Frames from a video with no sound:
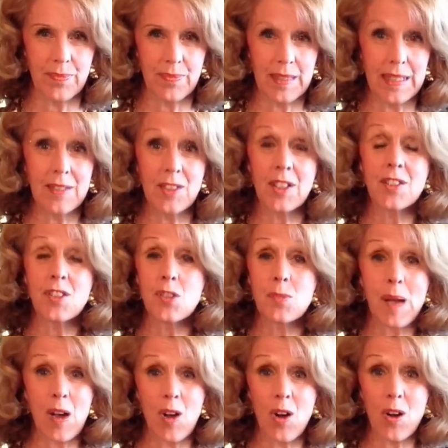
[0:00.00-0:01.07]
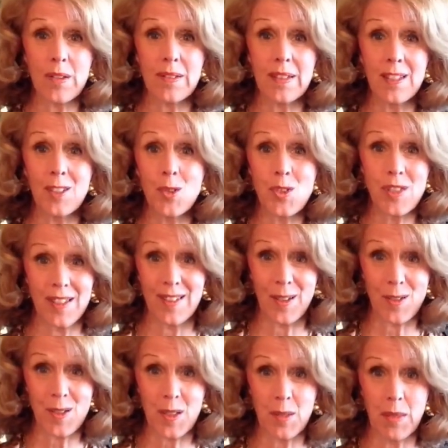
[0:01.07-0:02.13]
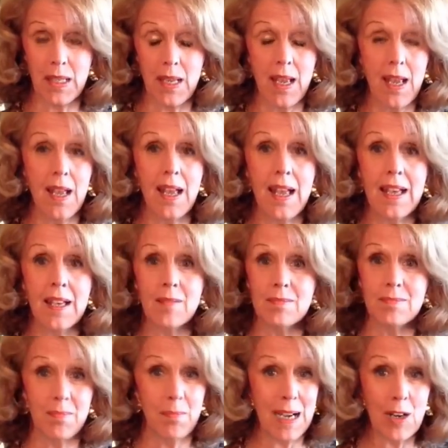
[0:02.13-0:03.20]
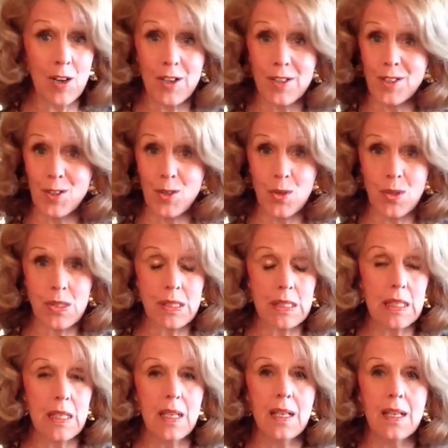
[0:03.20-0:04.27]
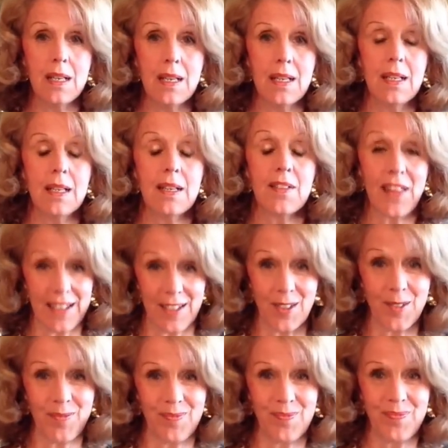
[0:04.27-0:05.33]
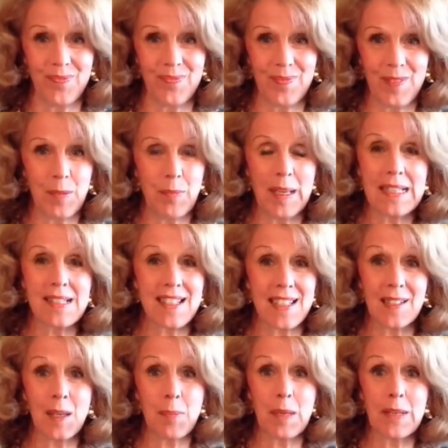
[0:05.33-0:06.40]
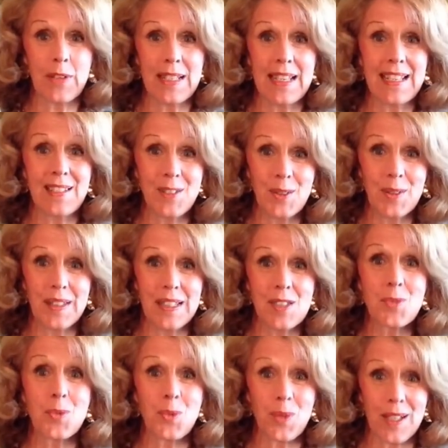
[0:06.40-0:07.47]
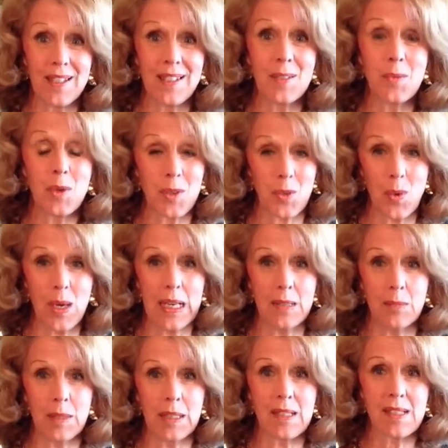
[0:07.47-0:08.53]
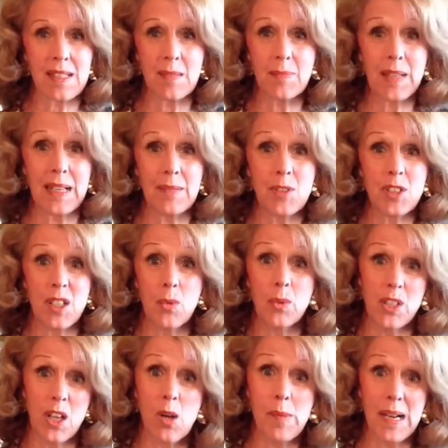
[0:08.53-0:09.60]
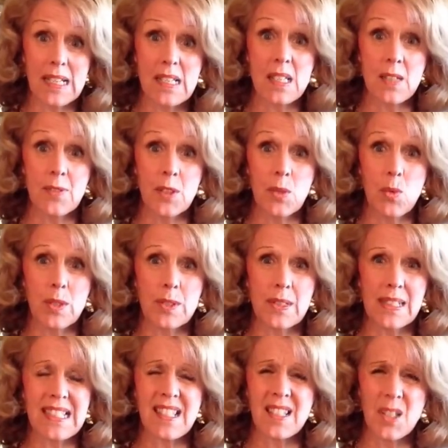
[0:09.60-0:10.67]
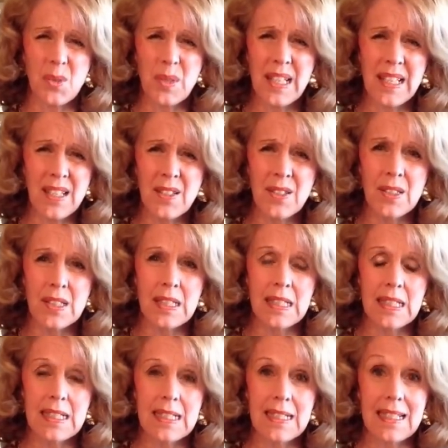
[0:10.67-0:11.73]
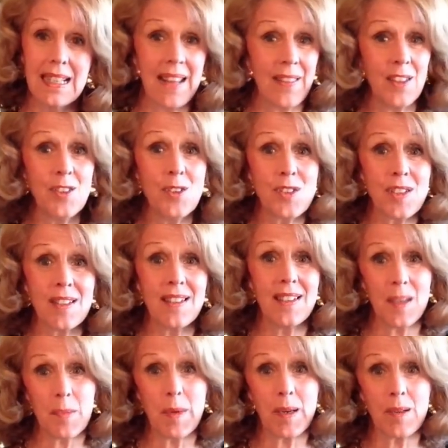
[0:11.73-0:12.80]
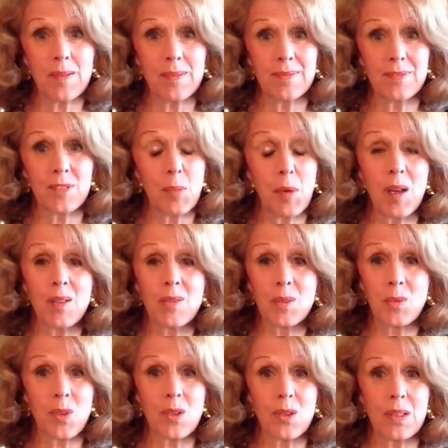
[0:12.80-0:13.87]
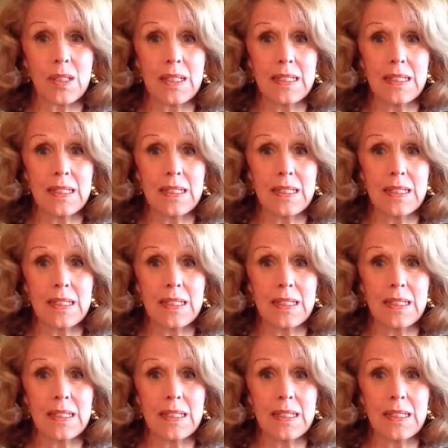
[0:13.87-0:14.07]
It touches my heart that you send those to me. And my heart to yours, thank you. It makes getting up every day and doing these really worthwhile, because sometimes, you know, when you're all by yourself, you wonder, is it doing any good? And then you send the email from all over the world.